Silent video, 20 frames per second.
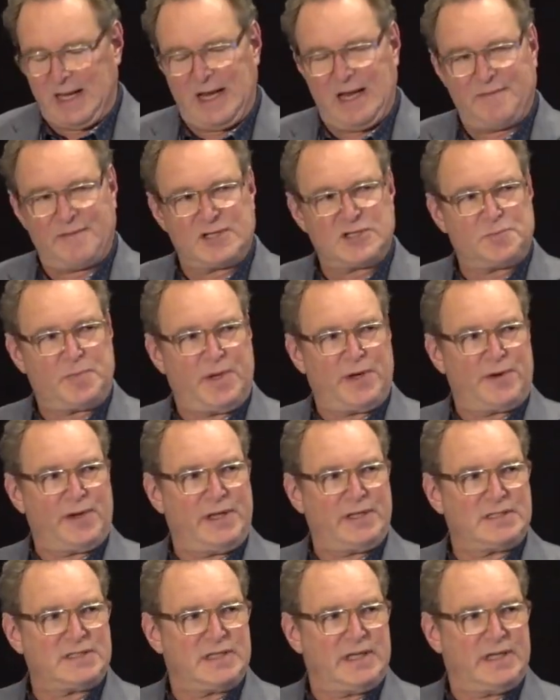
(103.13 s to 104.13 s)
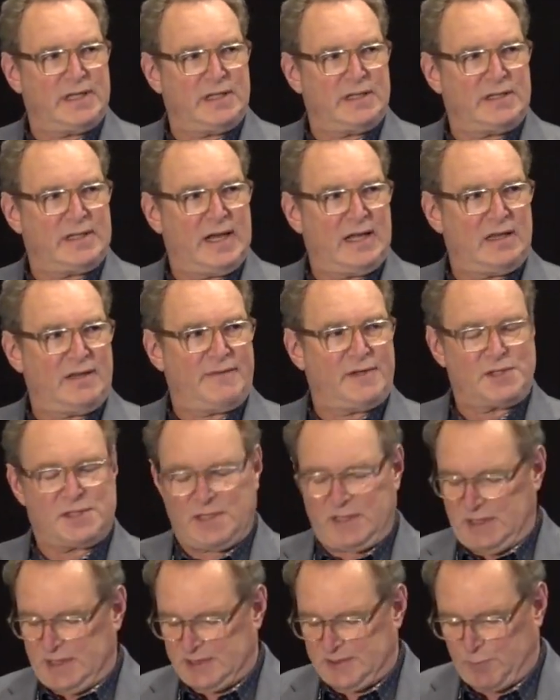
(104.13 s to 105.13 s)
I have experience in
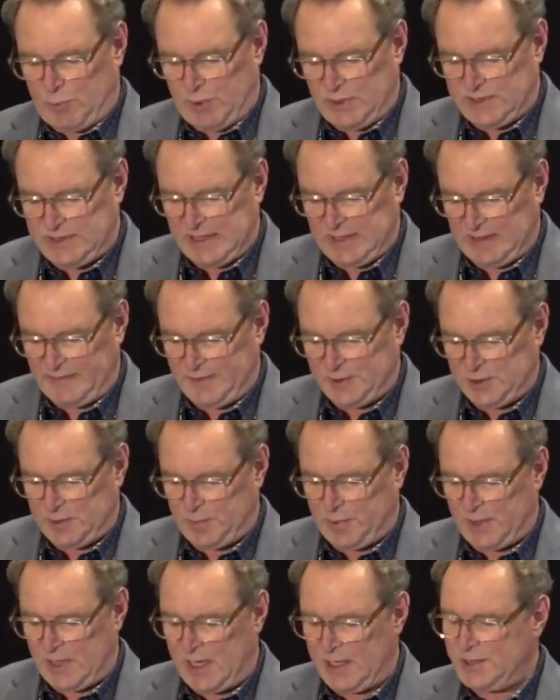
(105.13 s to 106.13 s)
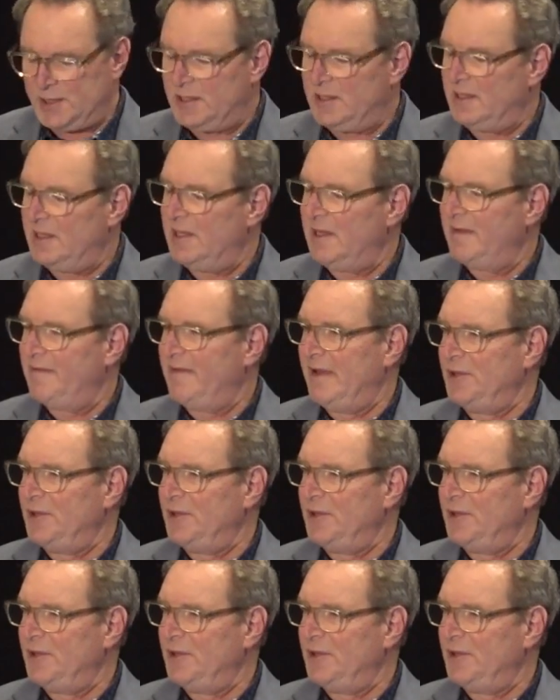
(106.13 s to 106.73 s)
television and sports television production,